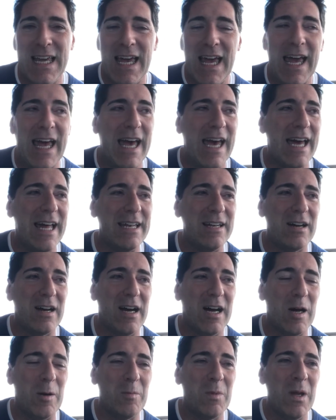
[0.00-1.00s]
And
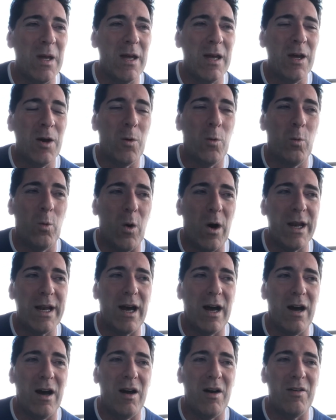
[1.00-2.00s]
one
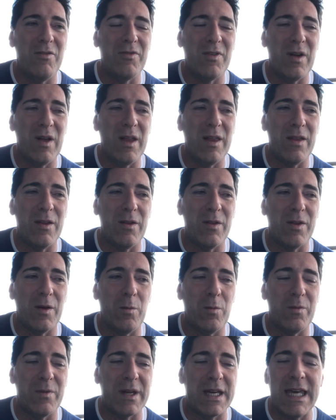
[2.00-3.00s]
of
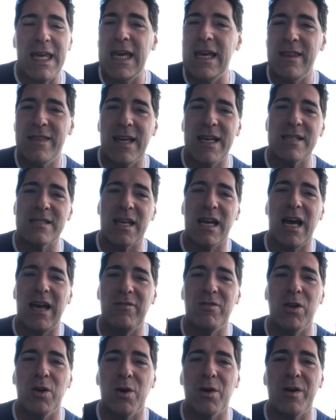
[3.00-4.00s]
the key things that
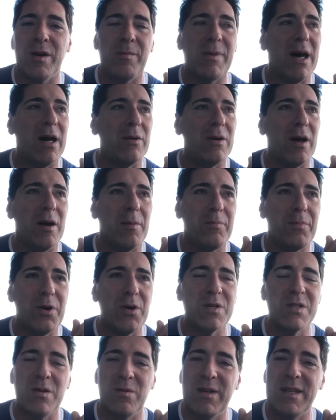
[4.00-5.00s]
I've learned about a
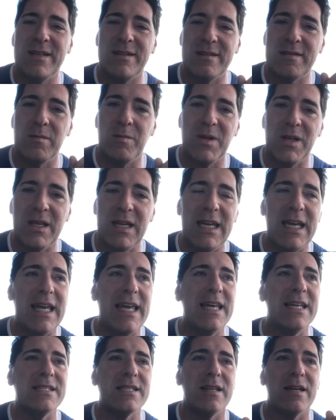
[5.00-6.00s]
person with a disability
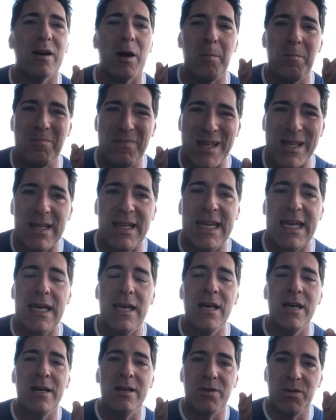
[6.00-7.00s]
is their ability
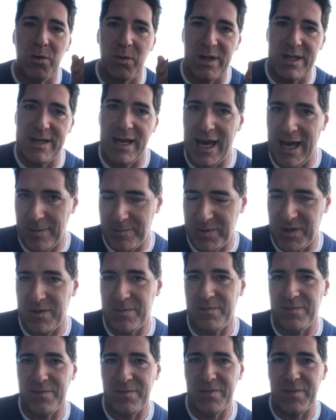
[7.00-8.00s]
to adapt.
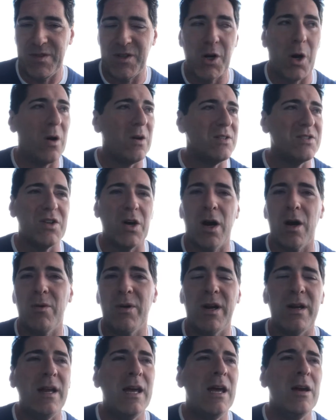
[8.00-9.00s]
Charles
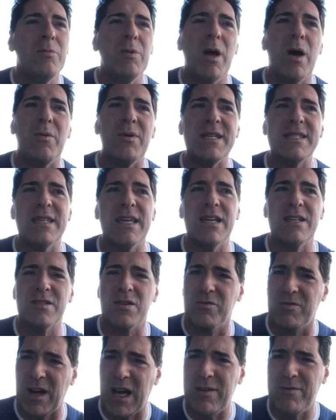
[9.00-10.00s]
Darwin, we always think
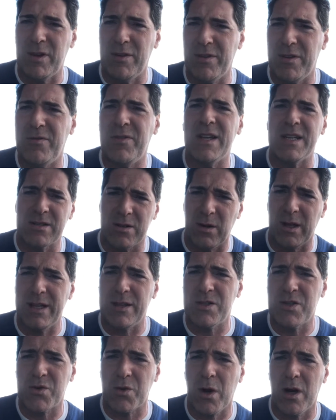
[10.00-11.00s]
survival of the fittest, only the
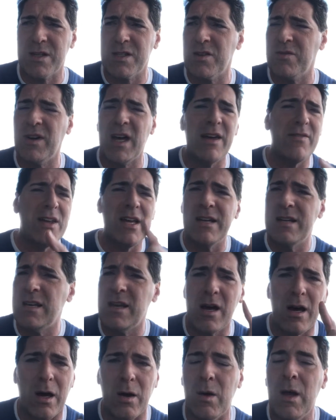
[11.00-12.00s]
strong survive.
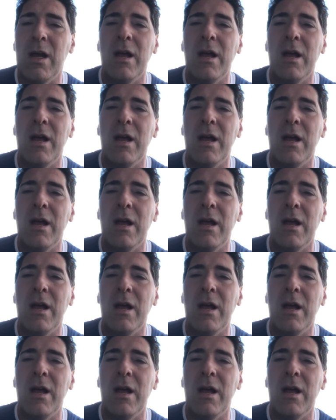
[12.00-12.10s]
No.